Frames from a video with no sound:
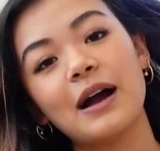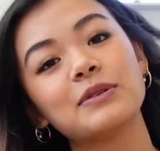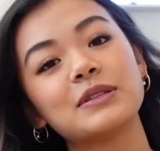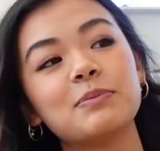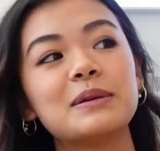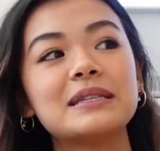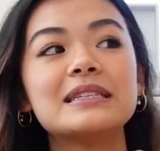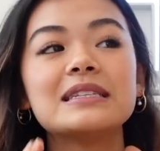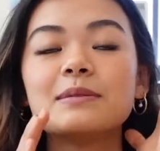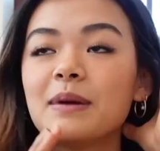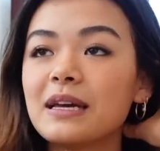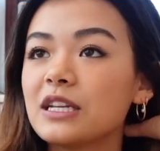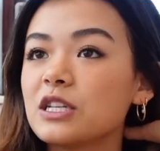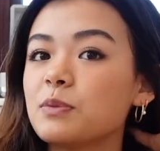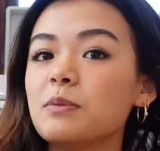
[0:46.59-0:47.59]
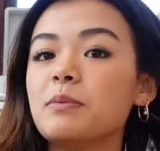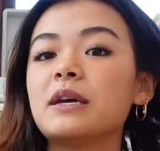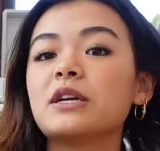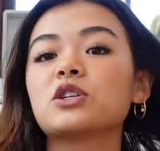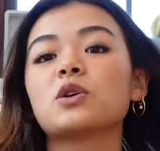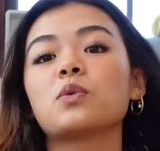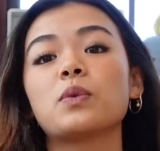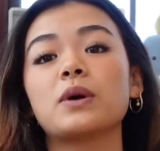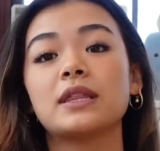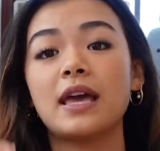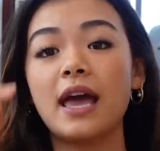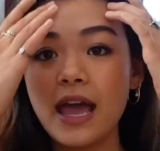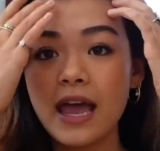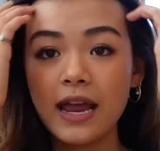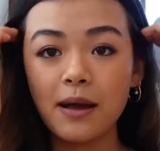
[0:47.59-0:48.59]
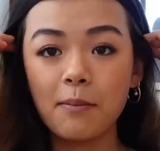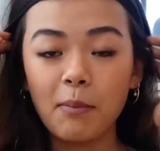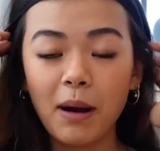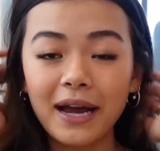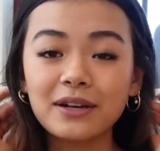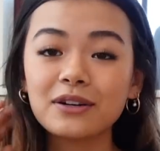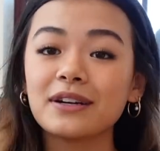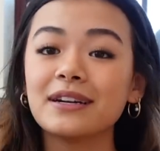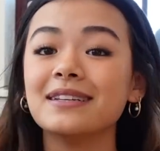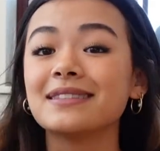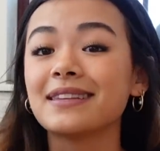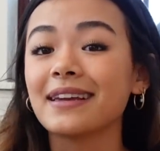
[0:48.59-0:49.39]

I was a business management major with a minor in